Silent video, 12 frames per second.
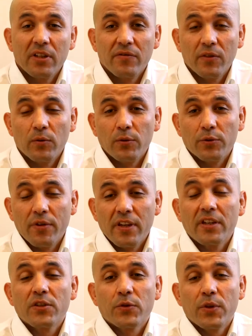difficult to
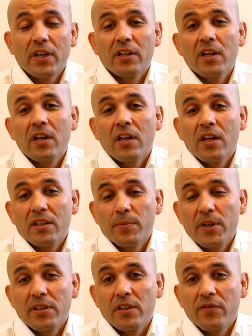think straight,
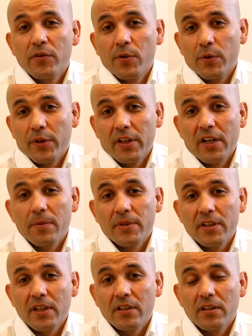especially if you're worried and
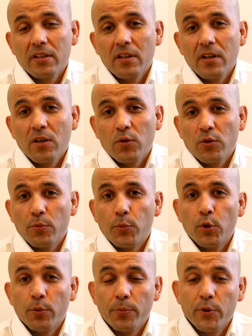upset. Your
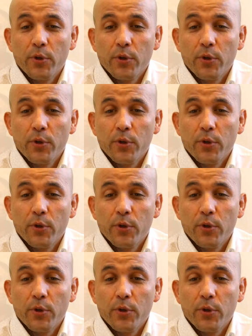support